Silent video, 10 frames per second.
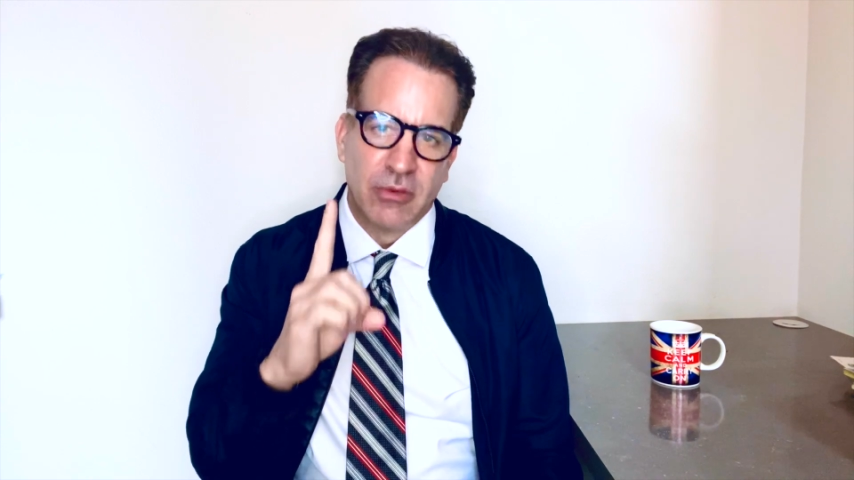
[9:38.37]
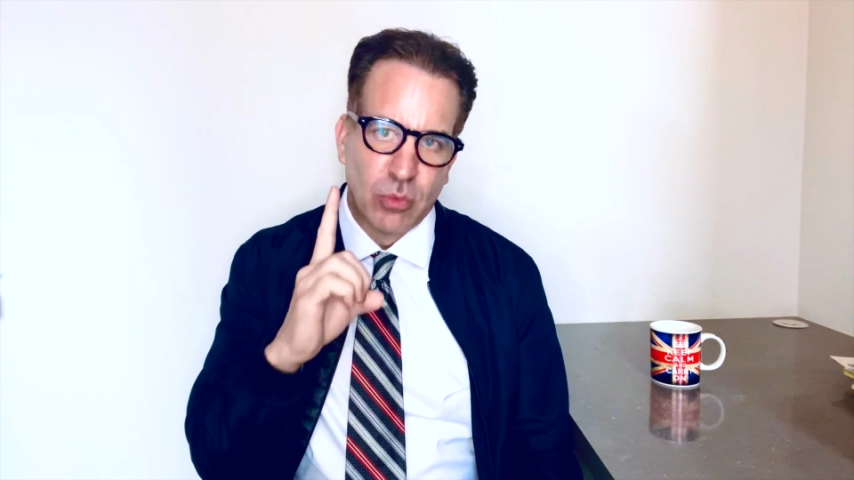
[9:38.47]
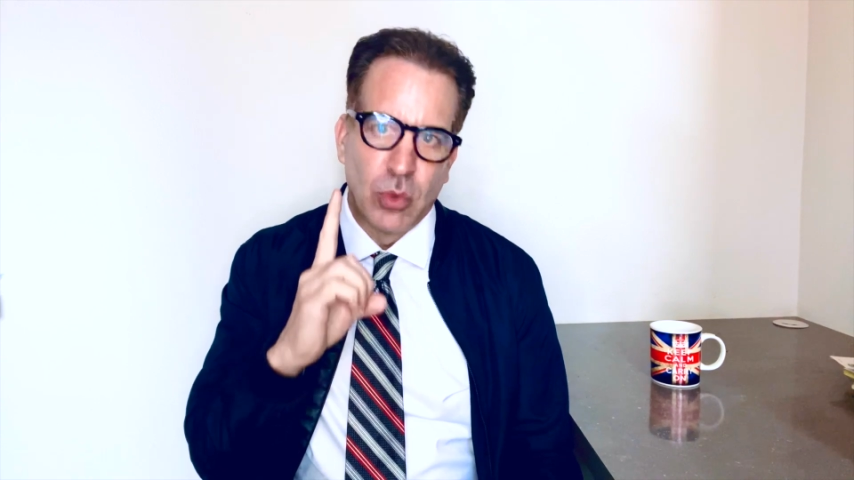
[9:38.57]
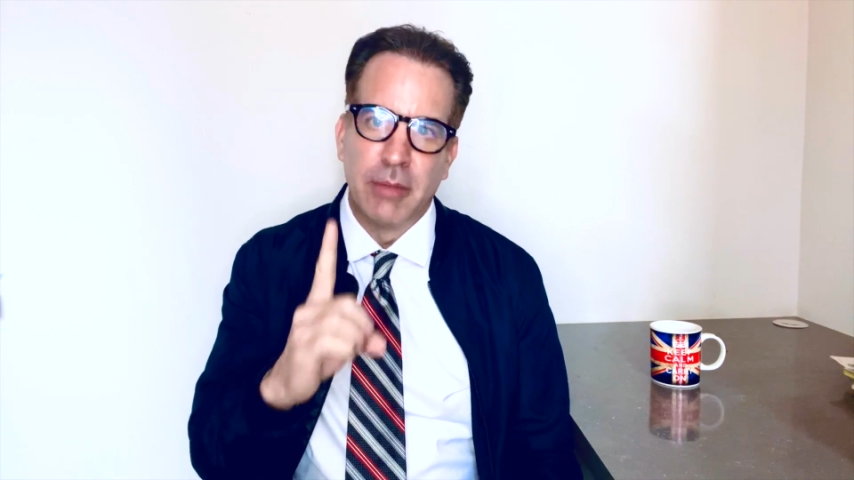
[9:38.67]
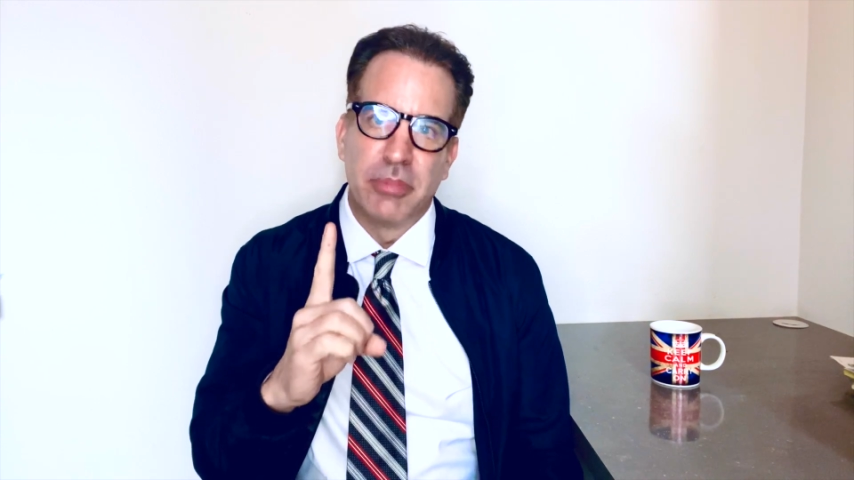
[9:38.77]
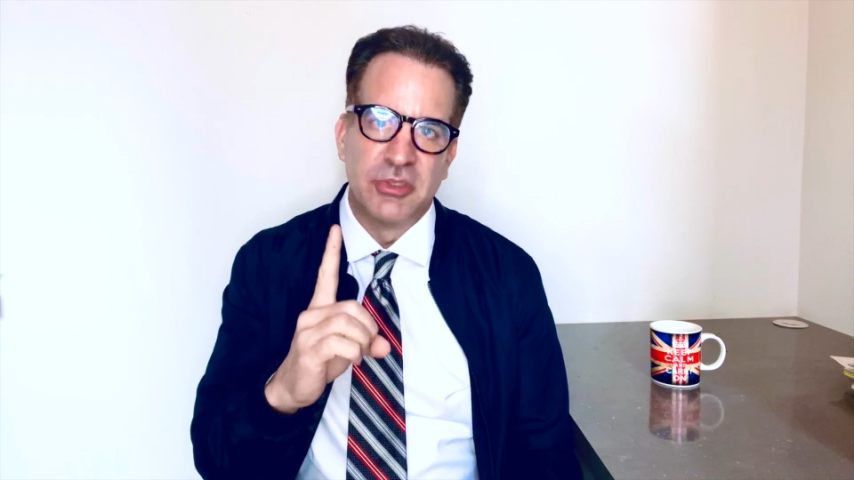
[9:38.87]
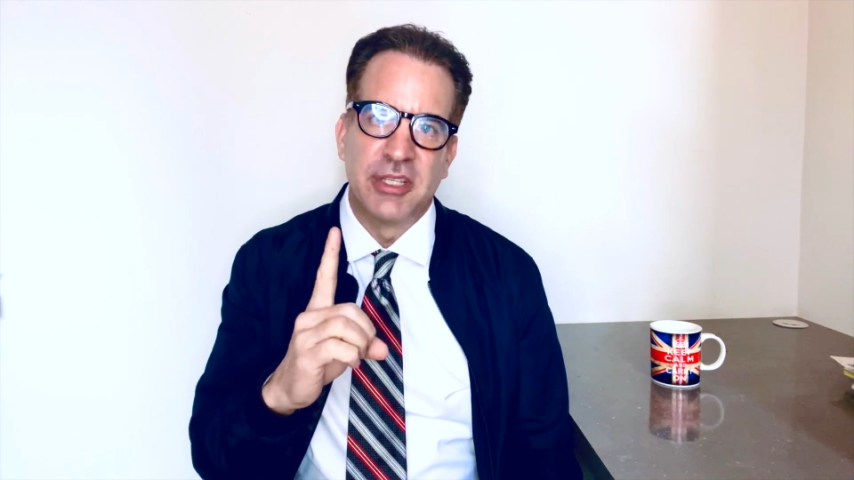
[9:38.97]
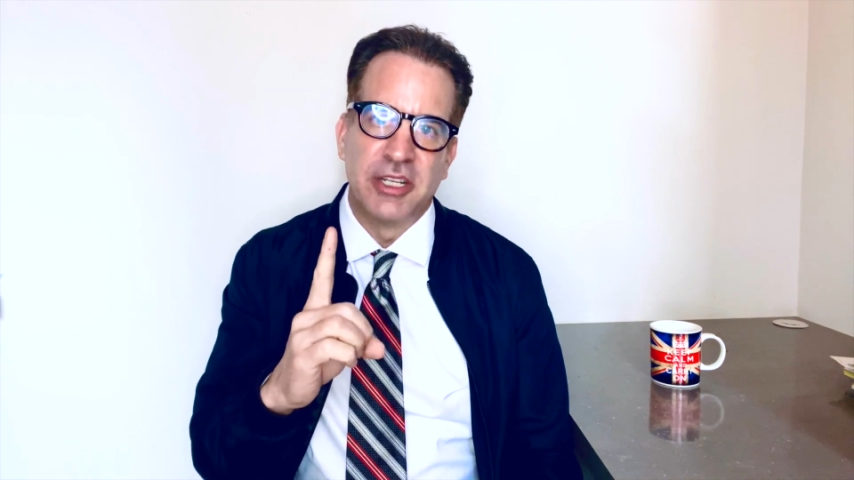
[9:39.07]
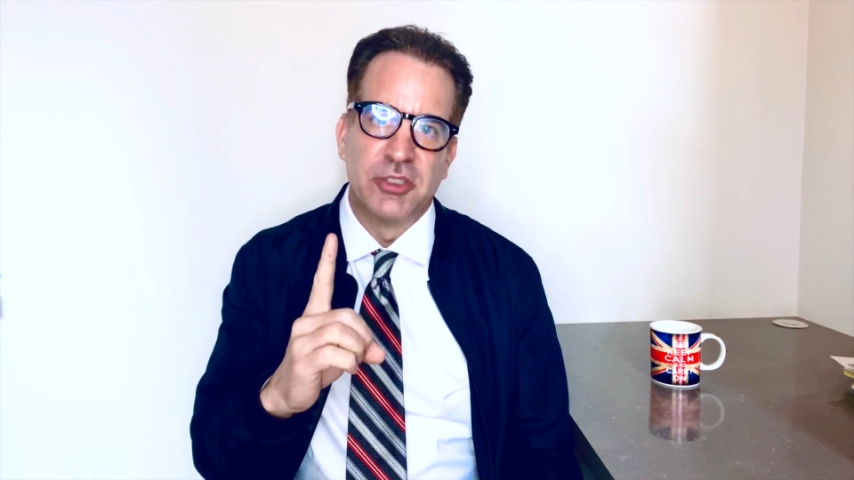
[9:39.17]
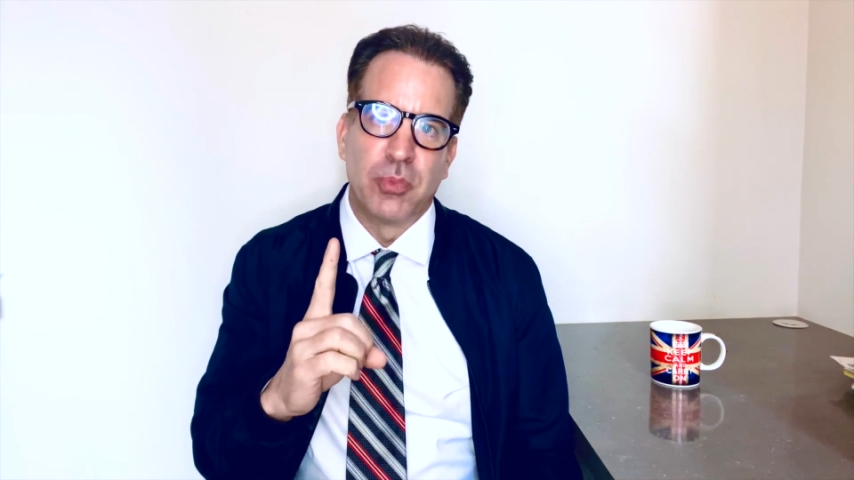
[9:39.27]
one
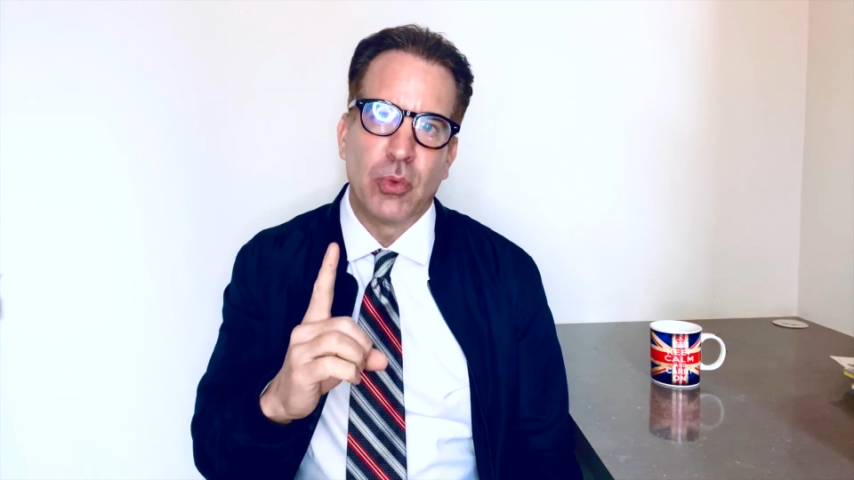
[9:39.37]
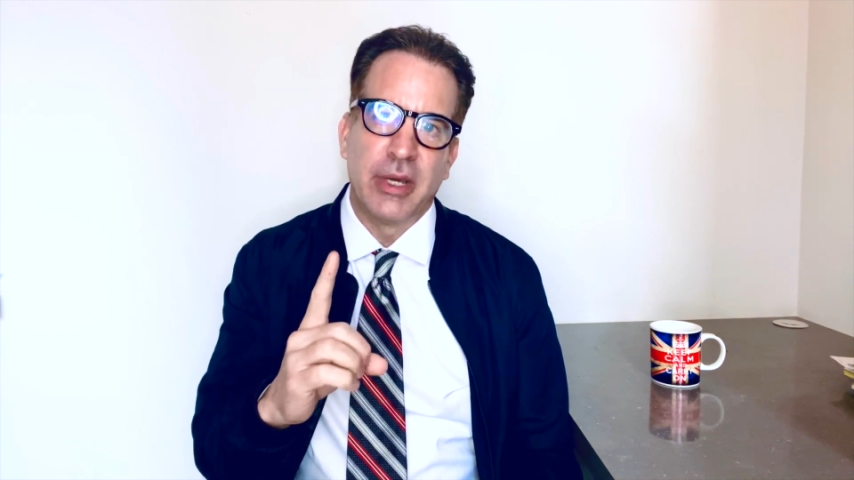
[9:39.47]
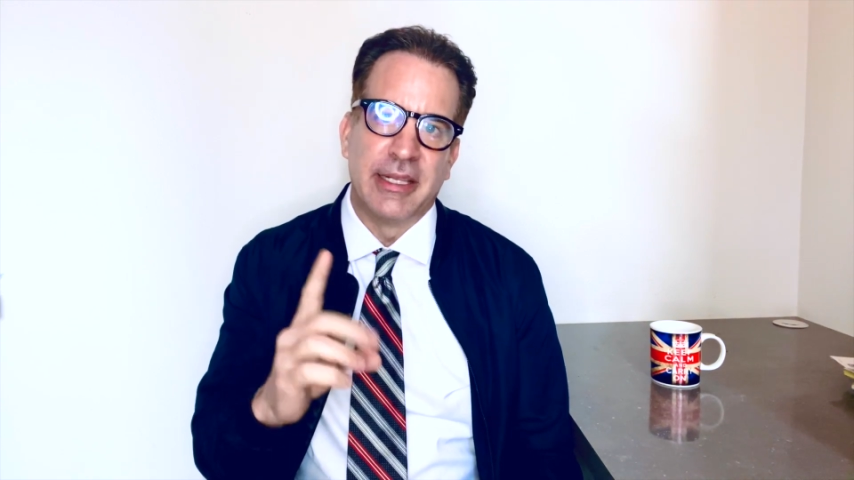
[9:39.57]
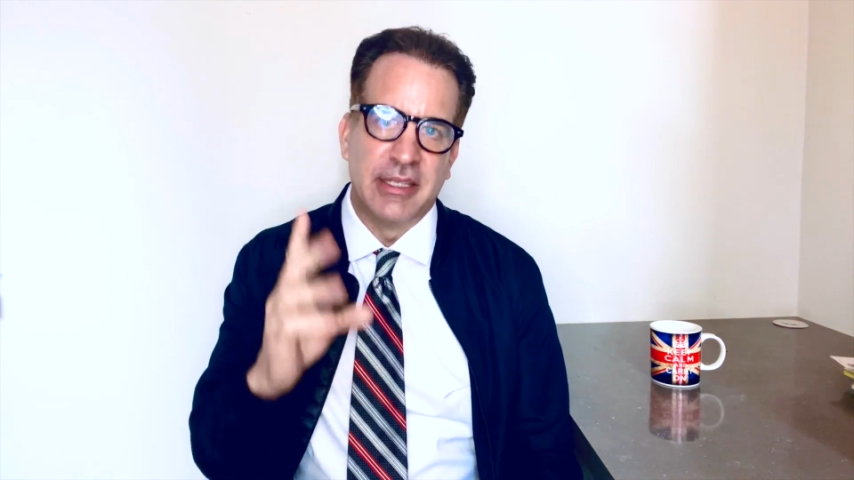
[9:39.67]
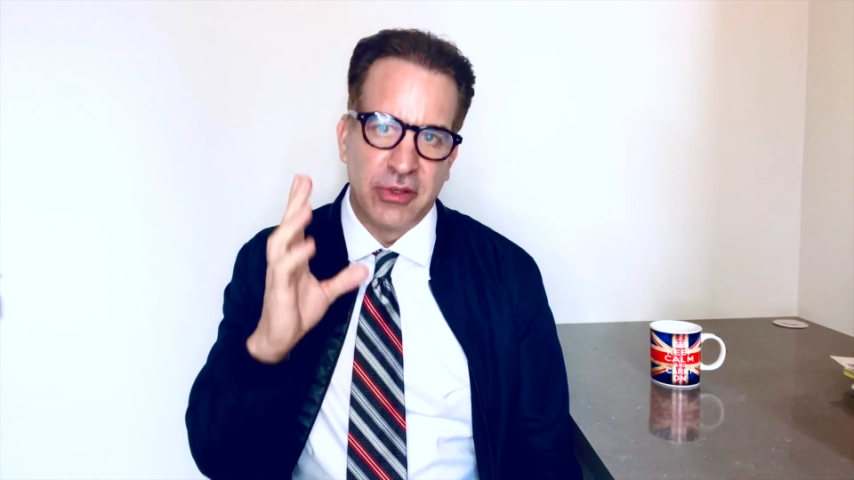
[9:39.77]
percentage point.